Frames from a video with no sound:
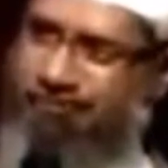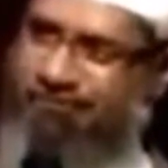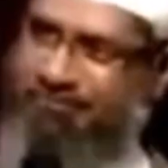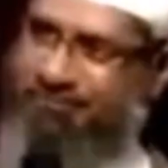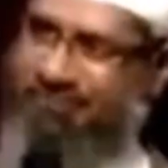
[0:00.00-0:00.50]

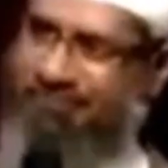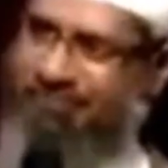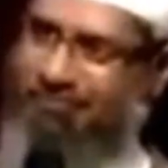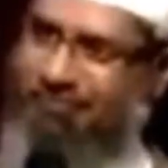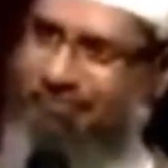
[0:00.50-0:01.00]
Yes, I do.
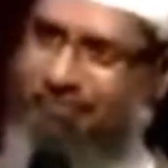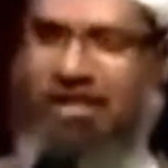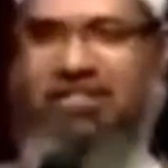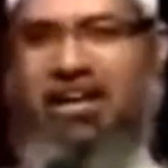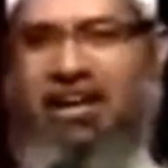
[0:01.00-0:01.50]

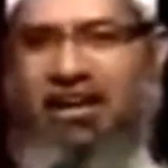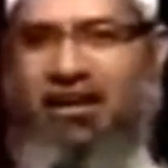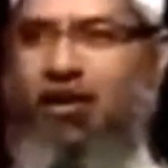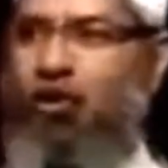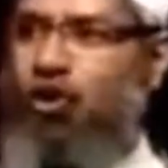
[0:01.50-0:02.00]
MashaAllah.
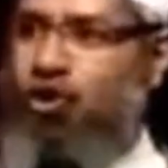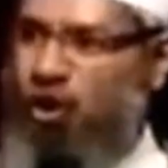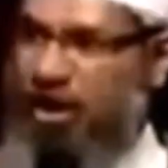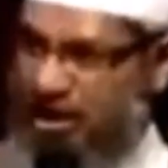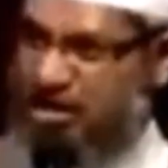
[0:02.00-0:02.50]
You
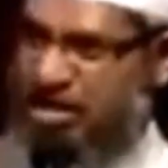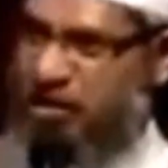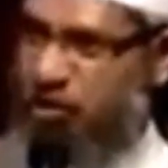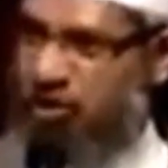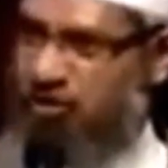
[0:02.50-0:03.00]
are a Christian,
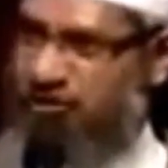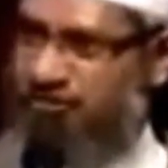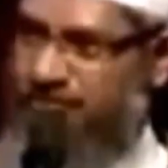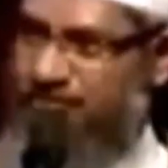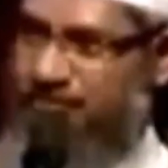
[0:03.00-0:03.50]
you told.
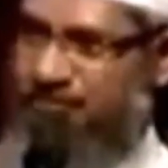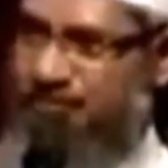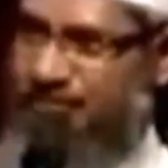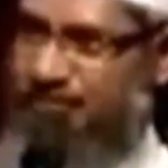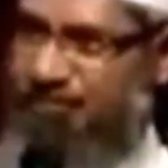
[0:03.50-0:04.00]
Yes,
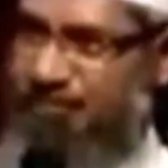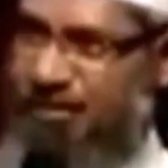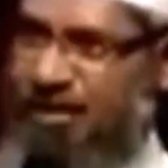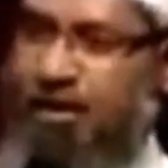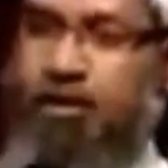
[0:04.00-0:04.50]
I am.
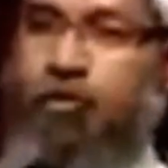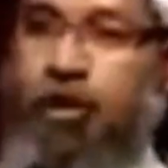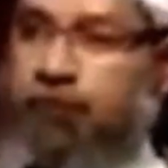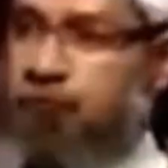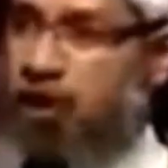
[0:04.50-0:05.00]
So
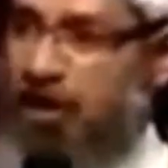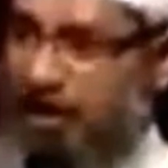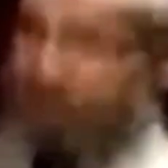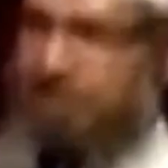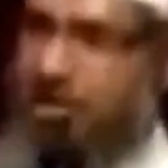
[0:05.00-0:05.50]
if you are a
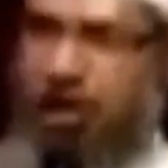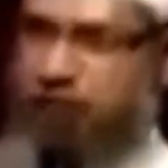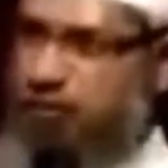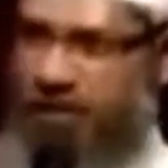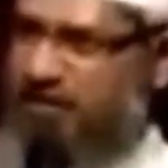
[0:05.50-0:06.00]
Christian, you
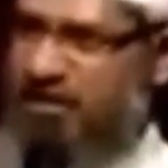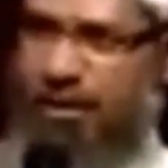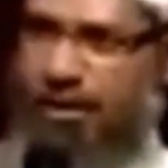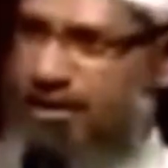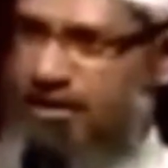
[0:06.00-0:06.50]
have to believe in the
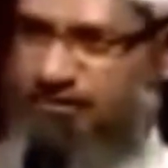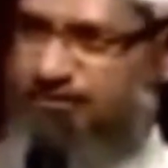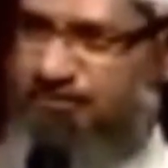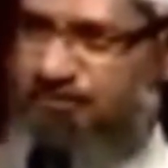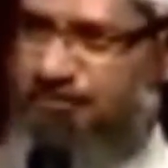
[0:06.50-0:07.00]
Bible?
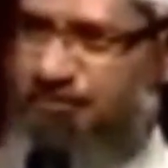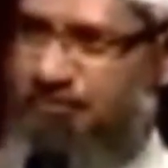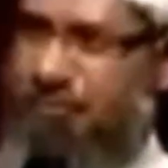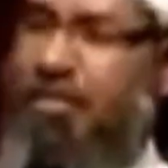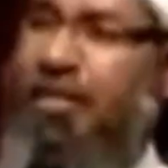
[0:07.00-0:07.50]

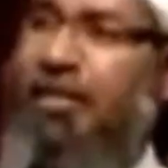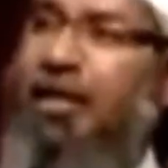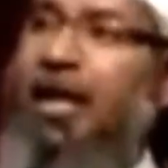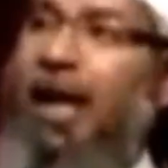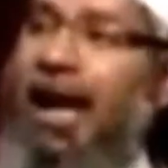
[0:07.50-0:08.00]
Yes, I
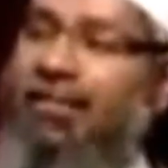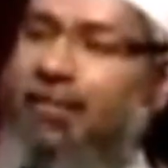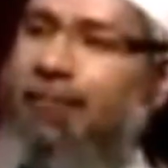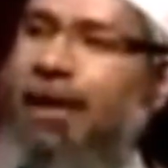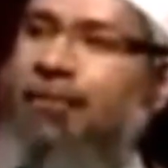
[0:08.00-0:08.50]
do. And
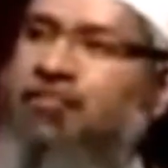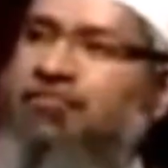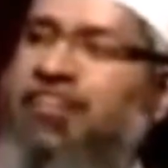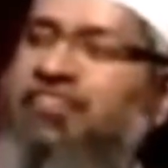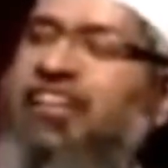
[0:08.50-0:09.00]
the Bible
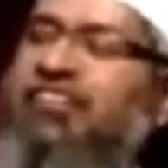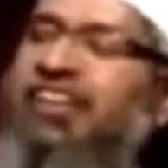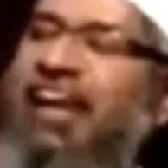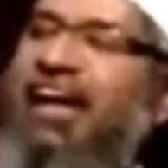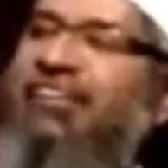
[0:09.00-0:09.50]
says that
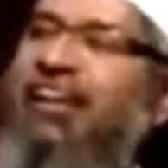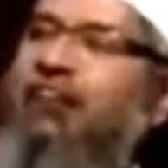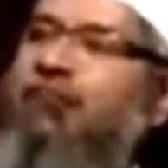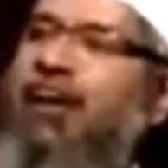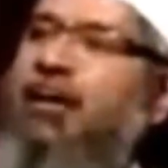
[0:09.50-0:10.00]
the last
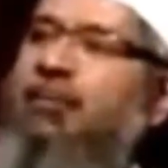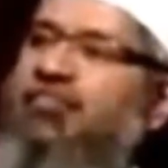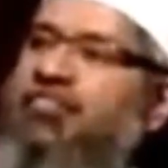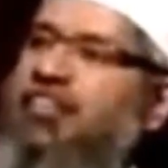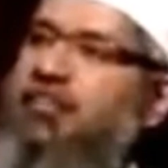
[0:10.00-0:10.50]
and final
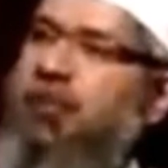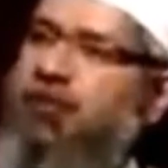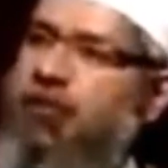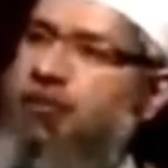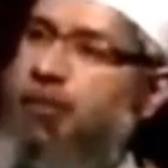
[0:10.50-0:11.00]
messenger is
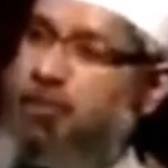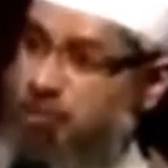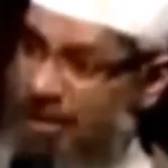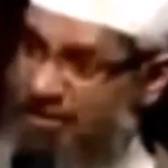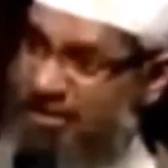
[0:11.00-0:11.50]
Prophet Muhammad. Do
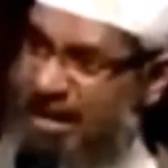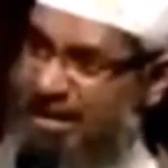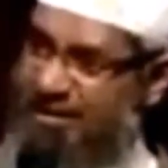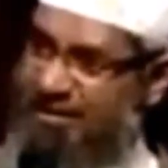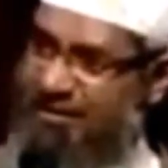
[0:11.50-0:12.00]
you believe in
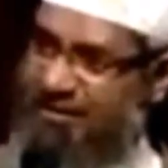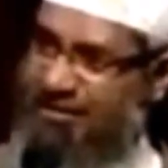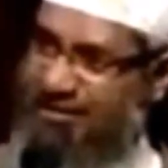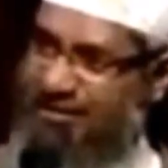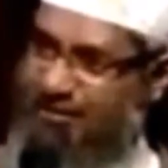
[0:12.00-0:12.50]
that?
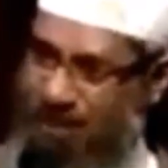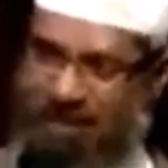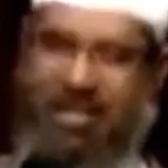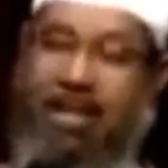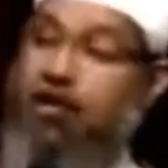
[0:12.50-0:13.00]
Yes, I do.
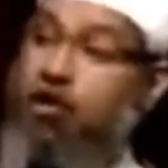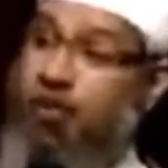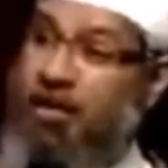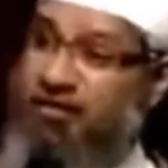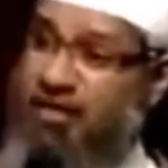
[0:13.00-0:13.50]
MashaAllah. Do you
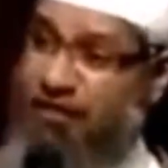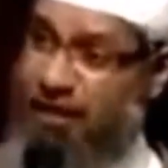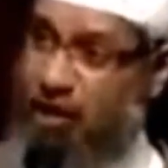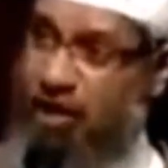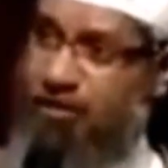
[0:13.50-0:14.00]
believe there's
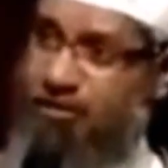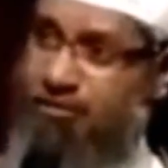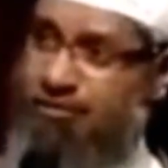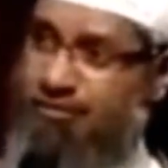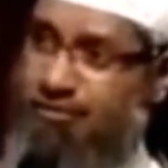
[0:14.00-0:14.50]
one God?
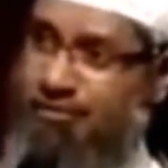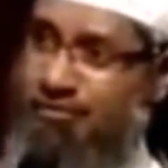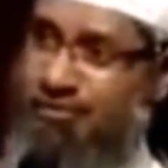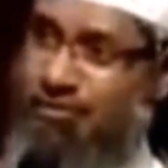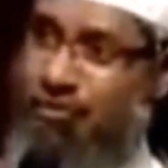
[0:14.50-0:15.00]
Yes,
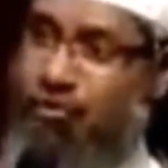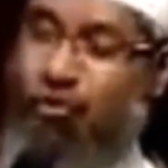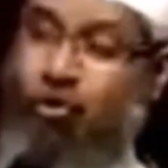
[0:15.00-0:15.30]
I do.